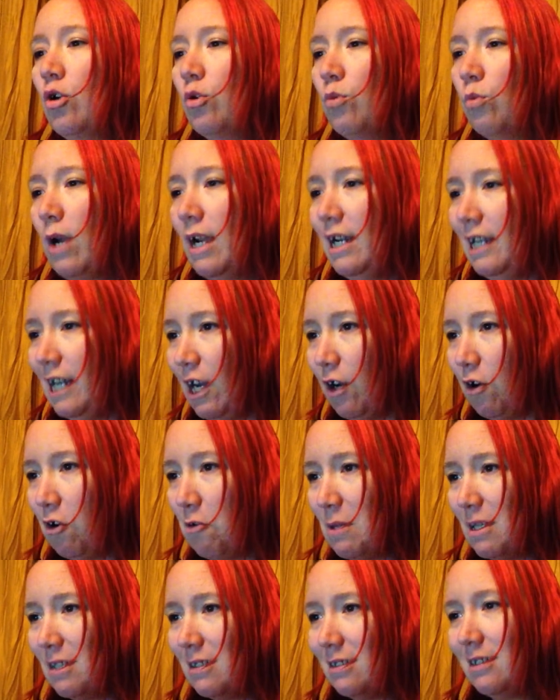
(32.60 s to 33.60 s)
right now
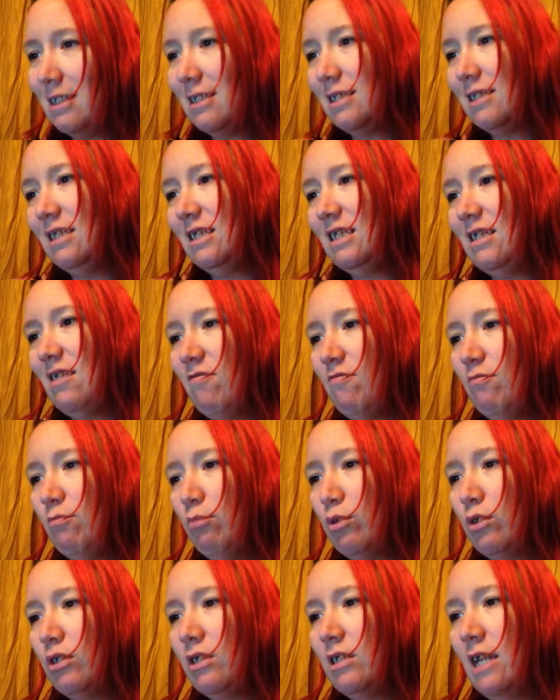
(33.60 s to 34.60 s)
I'm at
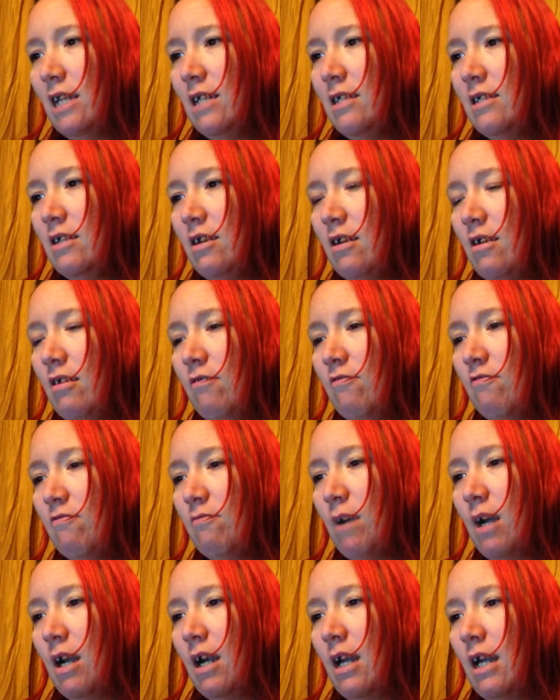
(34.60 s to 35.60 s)
67% of
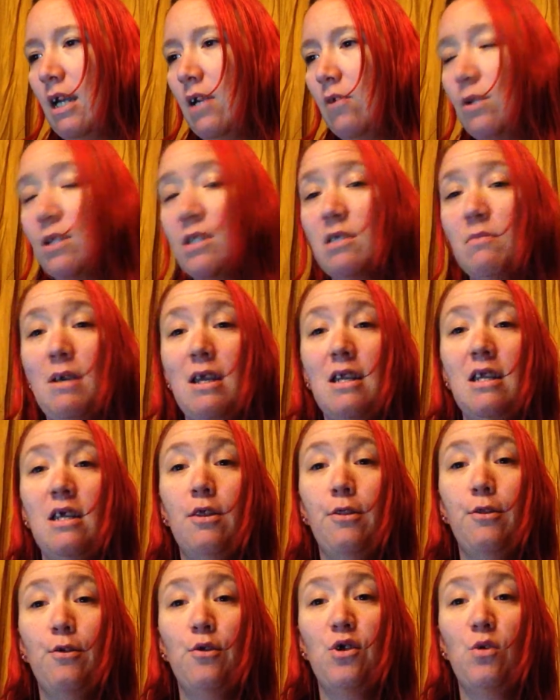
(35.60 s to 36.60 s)
my
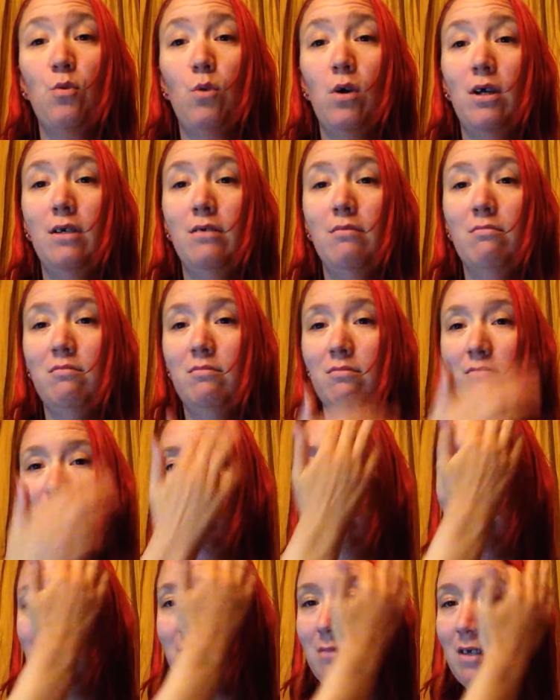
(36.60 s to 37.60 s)
WrestleMania 31
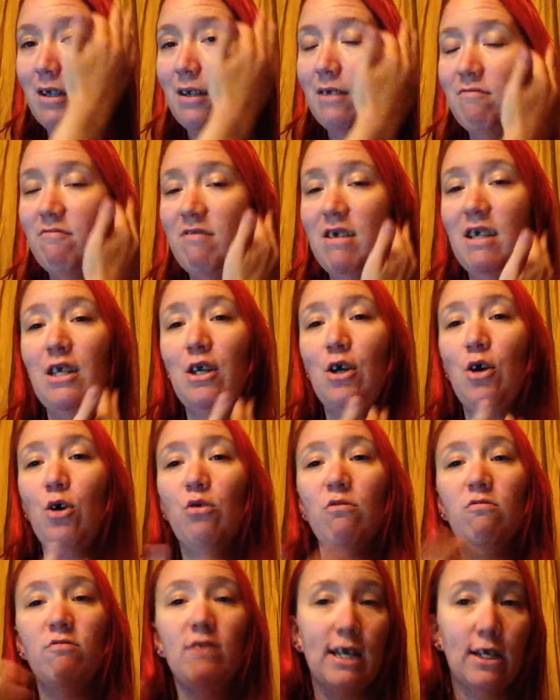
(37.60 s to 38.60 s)

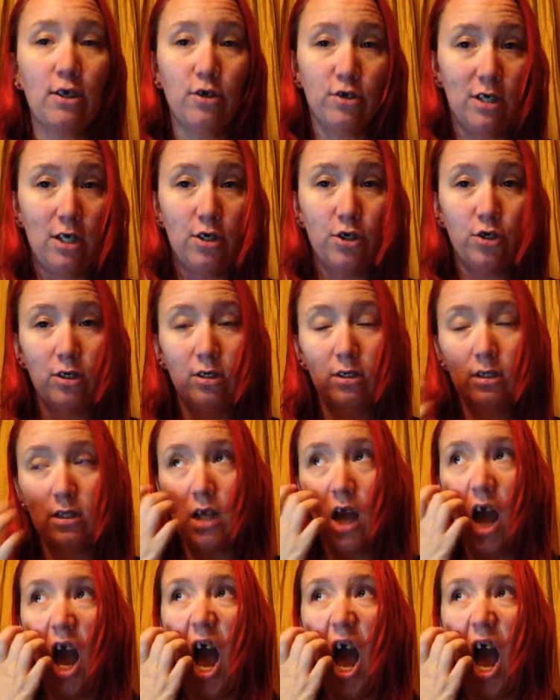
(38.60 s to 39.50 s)
video of Taker's entrance.